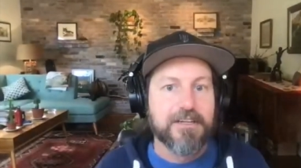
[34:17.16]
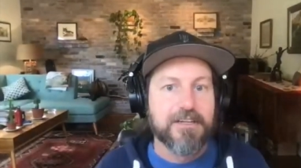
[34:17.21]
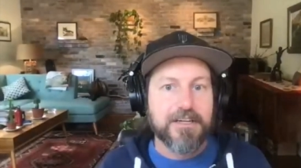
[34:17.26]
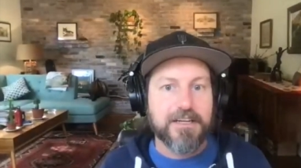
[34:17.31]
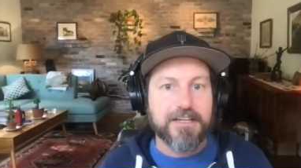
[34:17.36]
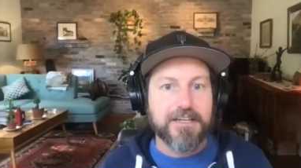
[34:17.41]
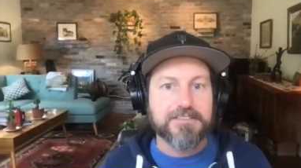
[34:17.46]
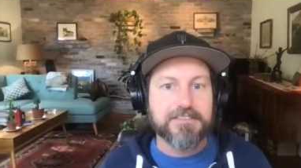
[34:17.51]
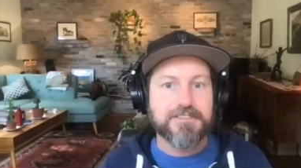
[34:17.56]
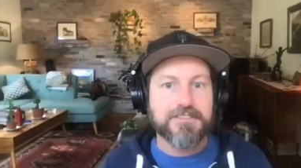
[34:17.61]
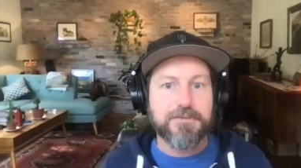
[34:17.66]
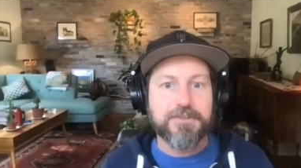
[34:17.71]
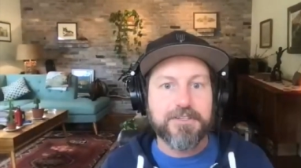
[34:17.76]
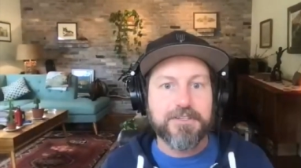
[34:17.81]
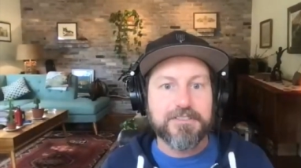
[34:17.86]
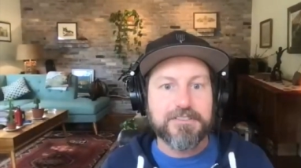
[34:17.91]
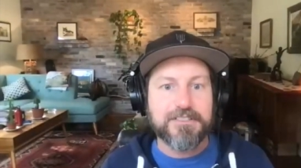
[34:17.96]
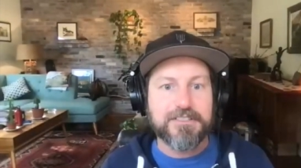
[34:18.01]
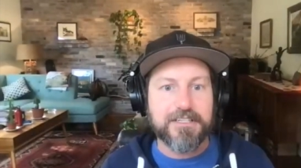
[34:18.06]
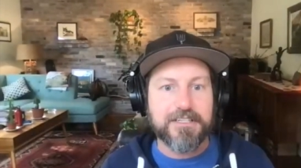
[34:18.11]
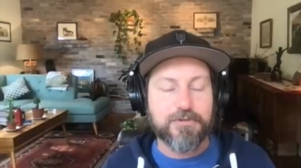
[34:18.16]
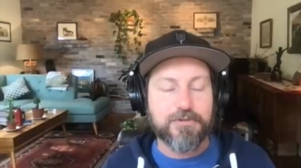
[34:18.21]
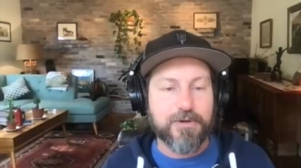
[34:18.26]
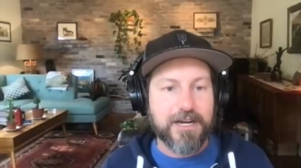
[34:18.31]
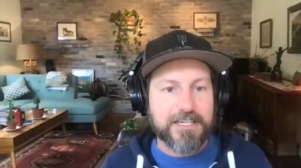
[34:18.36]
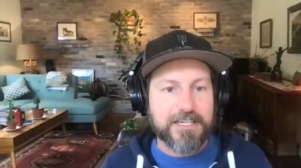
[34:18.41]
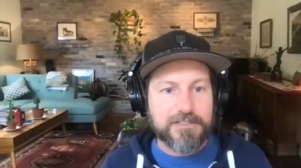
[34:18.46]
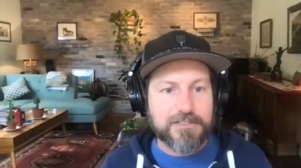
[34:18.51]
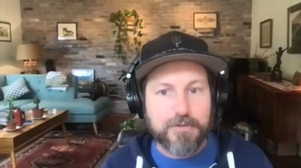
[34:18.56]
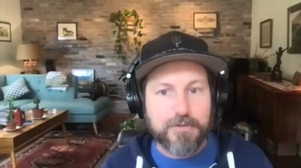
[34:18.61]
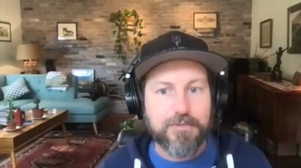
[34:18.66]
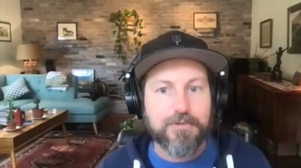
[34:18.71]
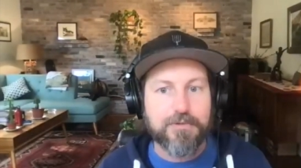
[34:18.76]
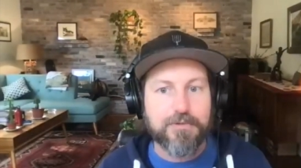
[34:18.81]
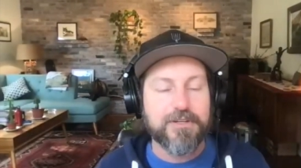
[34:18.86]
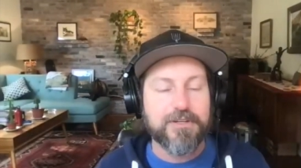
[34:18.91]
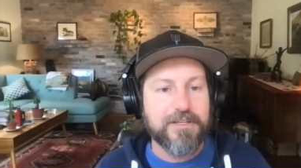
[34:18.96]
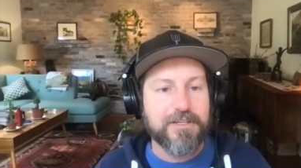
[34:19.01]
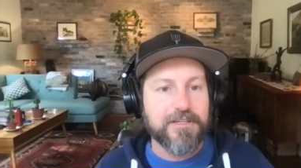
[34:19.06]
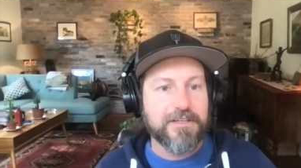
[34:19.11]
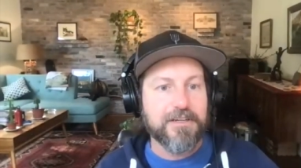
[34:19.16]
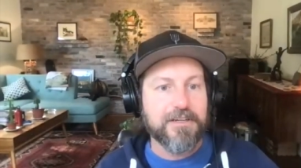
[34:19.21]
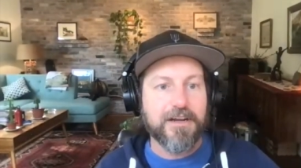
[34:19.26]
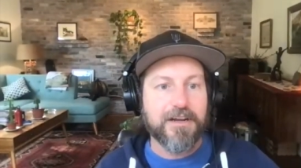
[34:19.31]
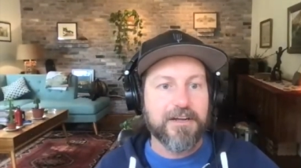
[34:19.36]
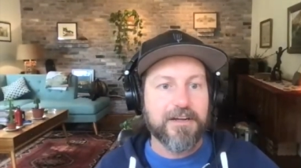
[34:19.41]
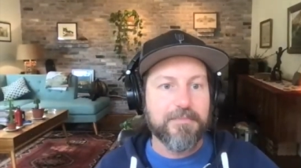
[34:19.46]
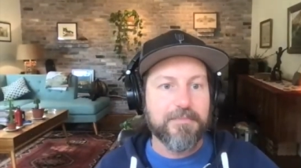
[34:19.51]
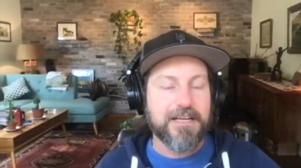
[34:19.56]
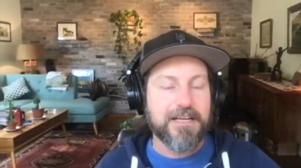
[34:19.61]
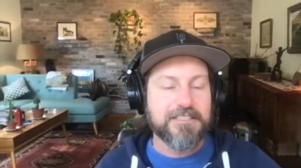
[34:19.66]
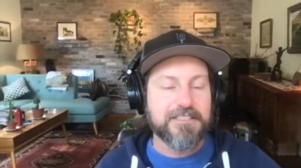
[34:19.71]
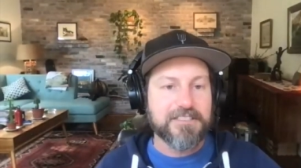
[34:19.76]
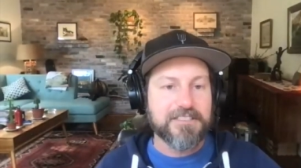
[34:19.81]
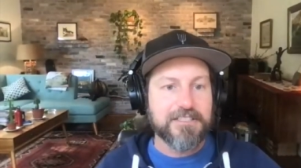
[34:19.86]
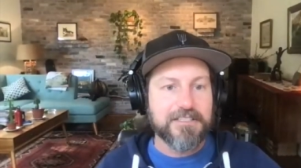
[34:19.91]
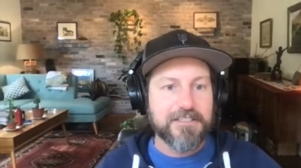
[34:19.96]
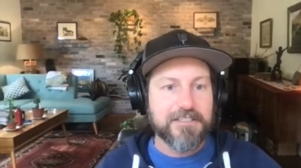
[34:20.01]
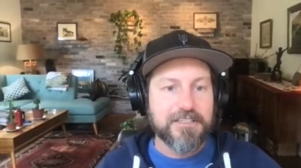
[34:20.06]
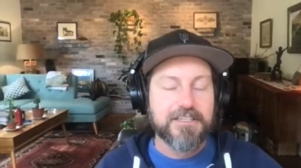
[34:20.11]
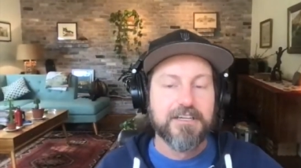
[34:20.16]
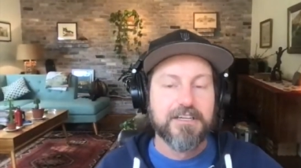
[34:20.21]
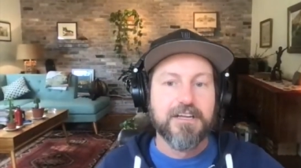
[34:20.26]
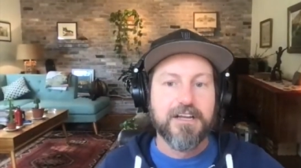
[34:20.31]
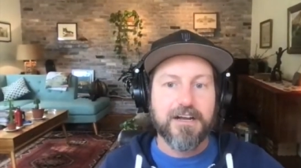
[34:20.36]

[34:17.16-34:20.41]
And so things like crash reporting, I imagine,